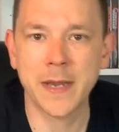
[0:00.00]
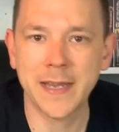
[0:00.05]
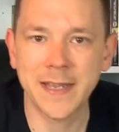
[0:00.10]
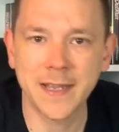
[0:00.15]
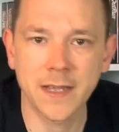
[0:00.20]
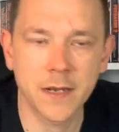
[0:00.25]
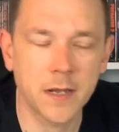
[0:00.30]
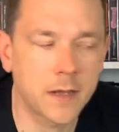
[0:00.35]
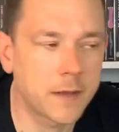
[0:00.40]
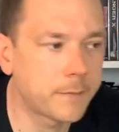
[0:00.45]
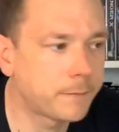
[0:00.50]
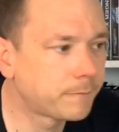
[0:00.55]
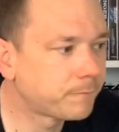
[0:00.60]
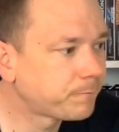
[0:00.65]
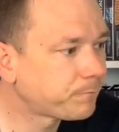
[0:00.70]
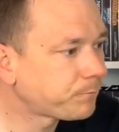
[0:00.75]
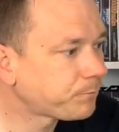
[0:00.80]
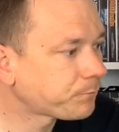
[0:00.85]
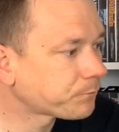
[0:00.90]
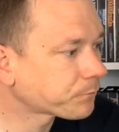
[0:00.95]
going to
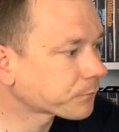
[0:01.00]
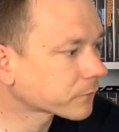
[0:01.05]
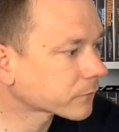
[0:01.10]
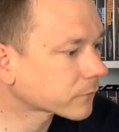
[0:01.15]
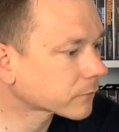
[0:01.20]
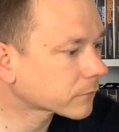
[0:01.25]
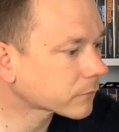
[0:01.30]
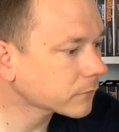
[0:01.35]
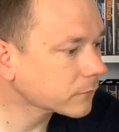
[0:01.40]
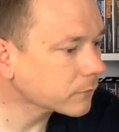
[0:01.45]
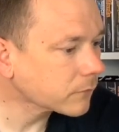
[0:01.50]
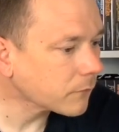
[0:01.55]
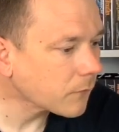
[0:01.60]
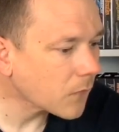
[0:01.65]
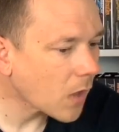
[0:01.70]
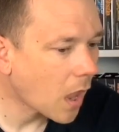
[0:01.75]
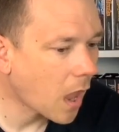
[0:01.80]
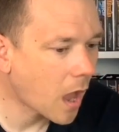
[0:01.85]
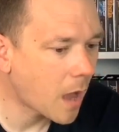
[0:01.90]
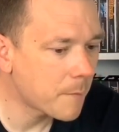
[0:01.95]

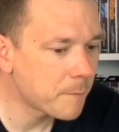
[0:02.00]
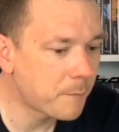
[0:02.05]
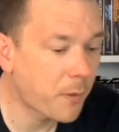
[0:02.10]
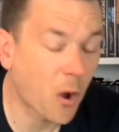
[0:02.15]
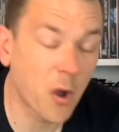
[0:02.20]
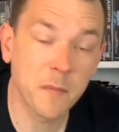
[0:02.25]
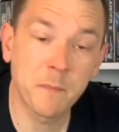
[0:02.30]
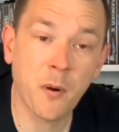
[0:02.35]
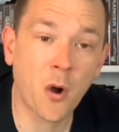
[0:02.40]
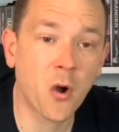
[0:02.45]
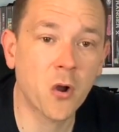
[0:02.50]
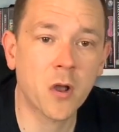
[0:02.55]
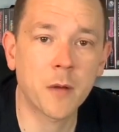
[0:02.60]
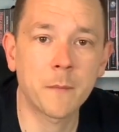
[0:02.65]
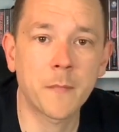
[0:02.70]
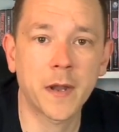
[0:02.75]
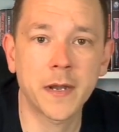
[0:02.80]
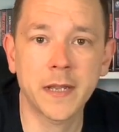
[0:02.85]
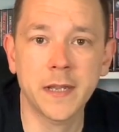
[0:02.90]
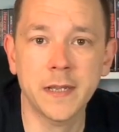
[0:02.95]
buy pocket
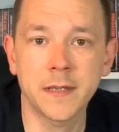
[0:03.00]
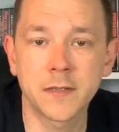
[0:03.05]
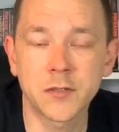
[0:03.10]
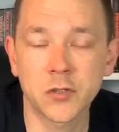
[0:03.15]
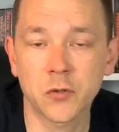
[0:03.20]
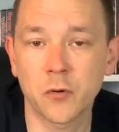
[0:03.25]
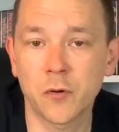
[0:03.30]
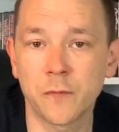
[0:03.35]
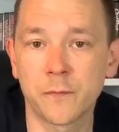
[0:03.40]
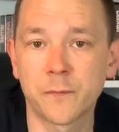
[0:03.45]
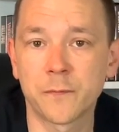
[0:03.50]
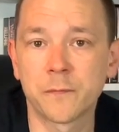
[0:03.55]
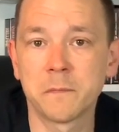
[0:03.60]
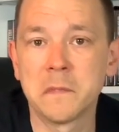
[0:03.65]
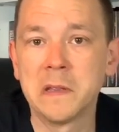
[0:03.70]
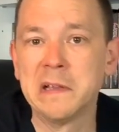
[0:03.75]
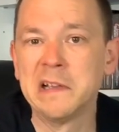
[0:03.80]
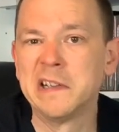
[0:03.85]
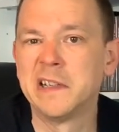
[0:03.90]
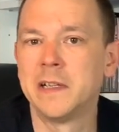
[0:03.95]
money sort of,
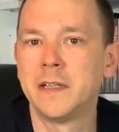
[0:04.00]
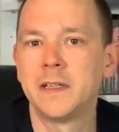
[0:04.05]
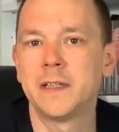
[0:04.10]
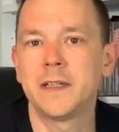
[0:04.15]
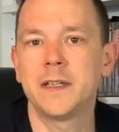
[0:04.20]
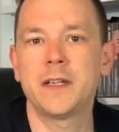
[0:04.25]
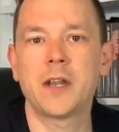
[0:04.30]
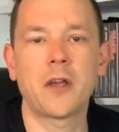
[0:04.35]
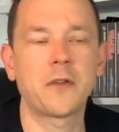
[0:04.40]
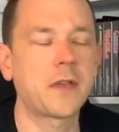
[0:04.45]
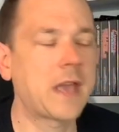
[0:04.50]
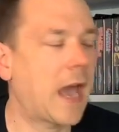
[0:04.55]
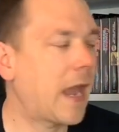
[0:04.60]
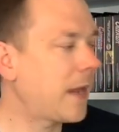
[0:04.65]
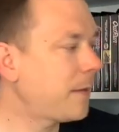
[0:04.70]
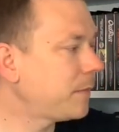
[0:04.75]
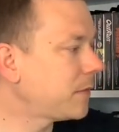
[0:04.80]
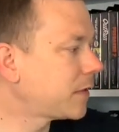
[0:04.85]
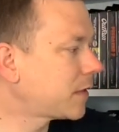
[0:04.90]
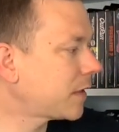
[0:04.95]

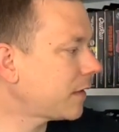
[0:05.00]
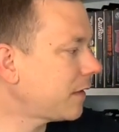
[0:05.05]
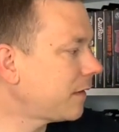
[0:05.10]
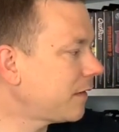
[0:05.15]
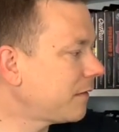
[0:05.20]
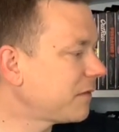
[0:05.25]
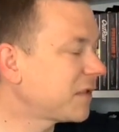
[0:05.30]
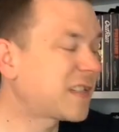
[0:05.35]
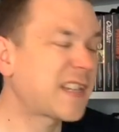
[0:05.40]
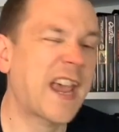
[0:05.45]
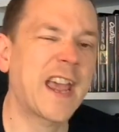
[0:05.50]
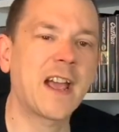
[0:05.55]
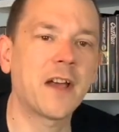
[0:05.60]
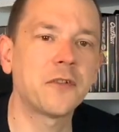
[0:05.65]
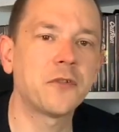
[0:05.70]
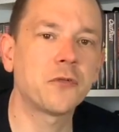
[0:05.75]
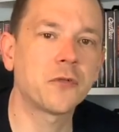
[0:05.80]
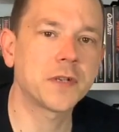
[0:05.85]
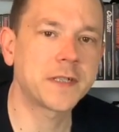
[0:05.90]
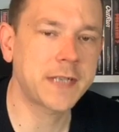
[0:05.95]
games, say
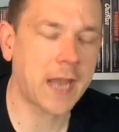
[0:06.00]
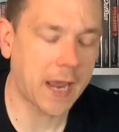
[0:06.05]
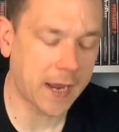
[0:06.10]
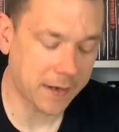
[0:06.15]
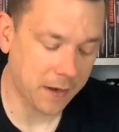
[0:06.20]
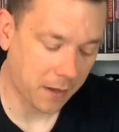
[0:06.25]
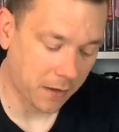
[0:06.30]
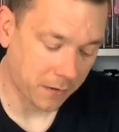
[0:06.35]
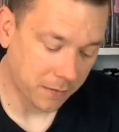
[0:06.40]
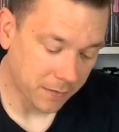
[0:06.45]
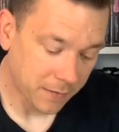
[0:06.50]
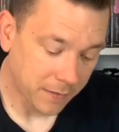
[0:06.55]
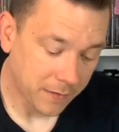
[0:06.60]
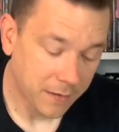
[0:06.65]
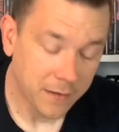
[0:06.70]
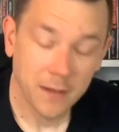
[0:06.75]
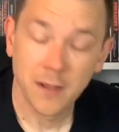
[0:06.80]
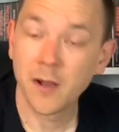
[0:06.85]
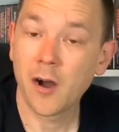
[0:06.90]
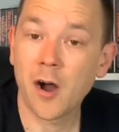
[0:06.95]
under a tenner,
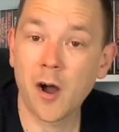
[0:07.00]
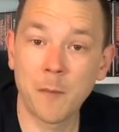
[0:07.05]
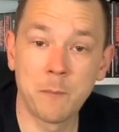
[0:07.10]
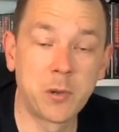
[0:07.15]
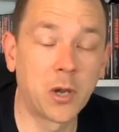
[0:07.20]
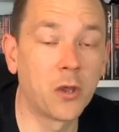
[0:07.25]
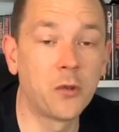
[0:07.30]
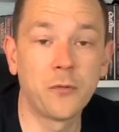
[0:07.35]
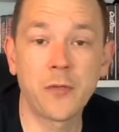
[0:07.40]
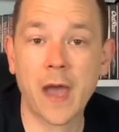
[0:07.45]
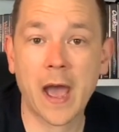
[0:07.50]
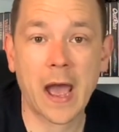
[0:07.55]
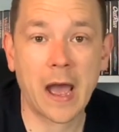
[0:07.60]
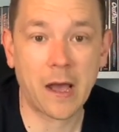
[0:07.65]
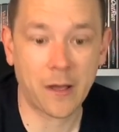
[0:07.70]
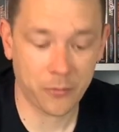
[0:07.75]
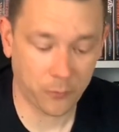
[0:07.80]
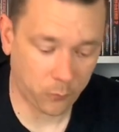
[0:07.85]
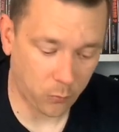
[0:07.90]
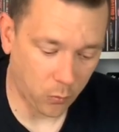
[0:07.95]
I blew that
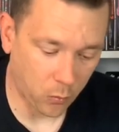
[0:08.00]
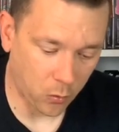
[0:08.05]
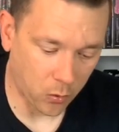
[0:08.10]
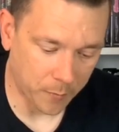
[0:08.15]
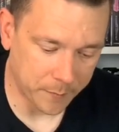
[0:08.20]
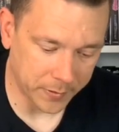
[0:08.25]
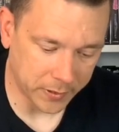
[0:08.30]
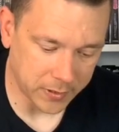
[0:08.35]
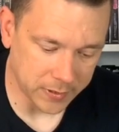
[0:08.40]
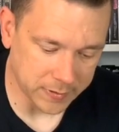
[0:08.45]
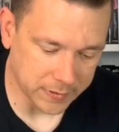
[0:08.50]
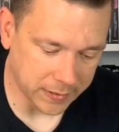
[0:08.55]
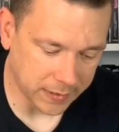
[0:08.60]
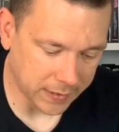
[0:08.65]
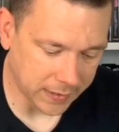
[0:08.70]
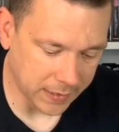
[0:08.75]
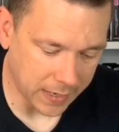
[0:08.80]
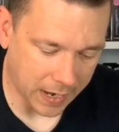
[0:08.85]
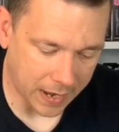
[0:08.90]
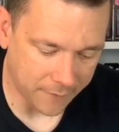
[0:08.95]
out of the water because
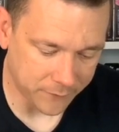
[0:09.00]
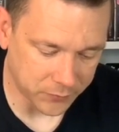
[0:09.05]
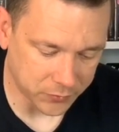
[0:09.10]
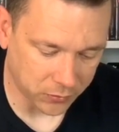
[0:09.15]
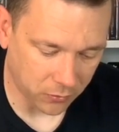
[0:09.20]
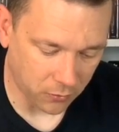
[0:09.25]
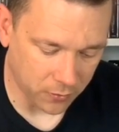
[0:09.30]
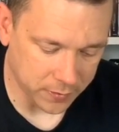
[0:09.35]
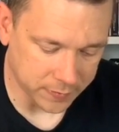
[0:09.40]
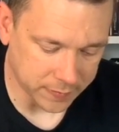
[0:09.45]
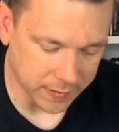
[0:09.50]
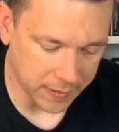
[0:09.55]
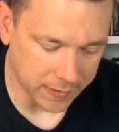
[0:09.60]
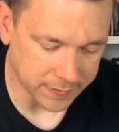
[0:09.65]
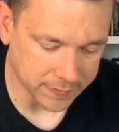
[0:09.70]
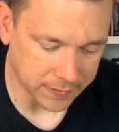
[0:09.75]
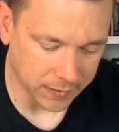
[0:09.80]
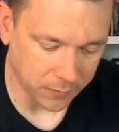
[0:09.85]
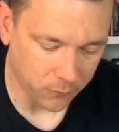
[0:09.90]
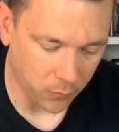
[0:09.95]
he advertised
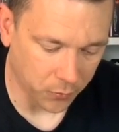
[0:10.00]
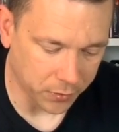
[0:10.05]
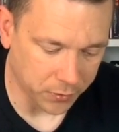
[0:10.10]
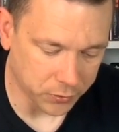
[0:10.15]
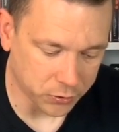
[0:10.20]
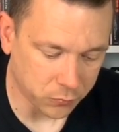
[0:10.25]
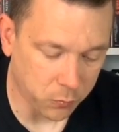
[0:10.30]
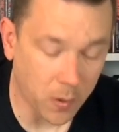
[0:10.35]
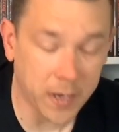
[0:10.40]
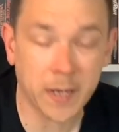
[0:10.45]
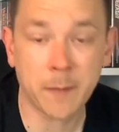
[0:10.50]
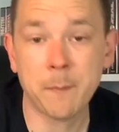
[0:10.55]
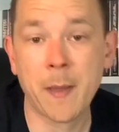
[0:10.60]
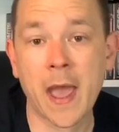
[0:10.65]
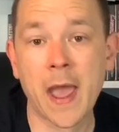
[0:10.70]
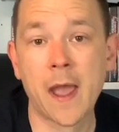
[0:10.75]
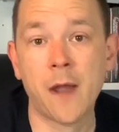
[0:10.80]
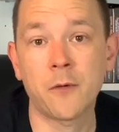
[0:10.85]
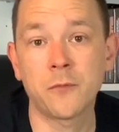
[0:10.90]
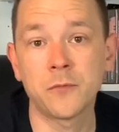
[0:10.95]
this and he wanted
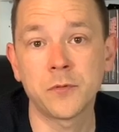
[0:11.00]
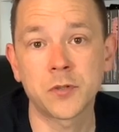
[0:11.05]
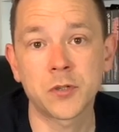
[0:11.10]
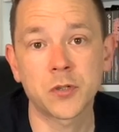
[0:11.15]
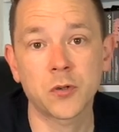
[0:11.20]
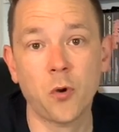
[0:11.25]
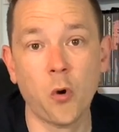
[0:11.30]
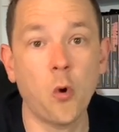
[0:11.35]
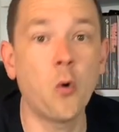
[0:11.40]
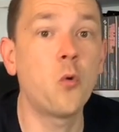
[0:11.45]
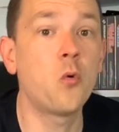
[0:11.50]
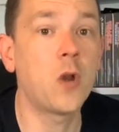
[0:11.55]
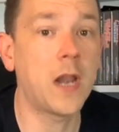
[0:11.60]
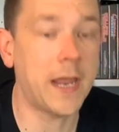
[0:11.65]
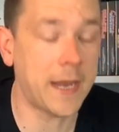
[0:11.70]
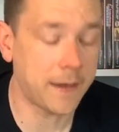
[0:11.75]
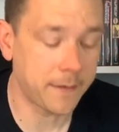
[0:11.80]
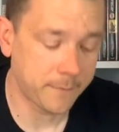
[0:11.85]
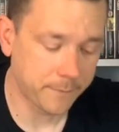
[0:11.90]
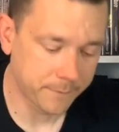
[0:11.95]
£20 all
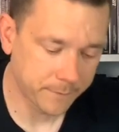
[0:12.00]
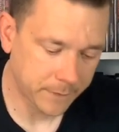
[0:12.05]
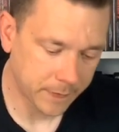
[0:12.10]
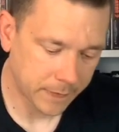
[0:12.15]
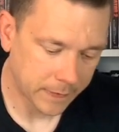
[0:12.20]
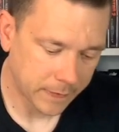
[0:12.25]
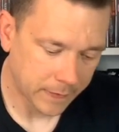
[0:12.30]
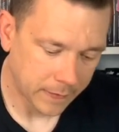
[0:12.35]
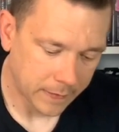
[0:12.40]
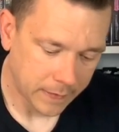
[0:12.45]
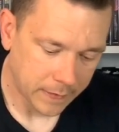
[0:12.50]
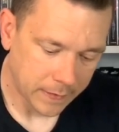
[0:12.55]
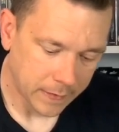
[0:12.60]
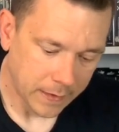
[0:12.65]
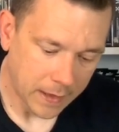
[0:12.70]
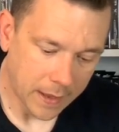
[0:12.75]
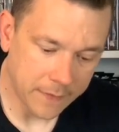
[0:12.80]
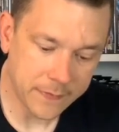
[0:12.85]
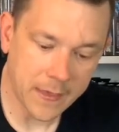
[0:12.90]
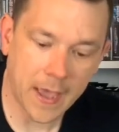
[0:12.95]
in.
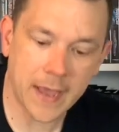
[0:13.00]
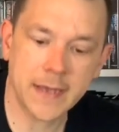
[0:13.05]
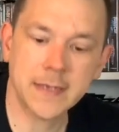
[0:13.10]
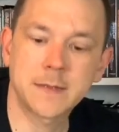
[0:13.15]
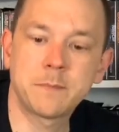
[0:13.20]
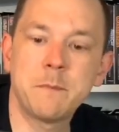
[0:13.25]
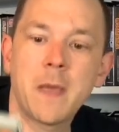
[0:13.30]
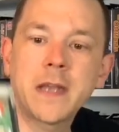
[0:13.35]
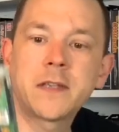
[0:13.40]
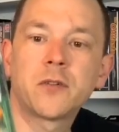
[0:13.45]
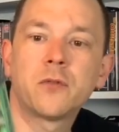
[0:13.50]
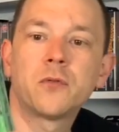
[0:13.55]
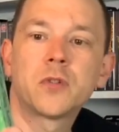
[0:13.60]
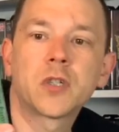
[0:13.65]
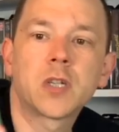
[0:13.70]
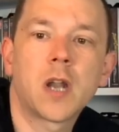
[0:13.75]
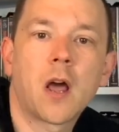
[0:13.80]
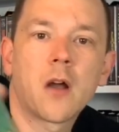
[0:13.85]
And that is Metal Slug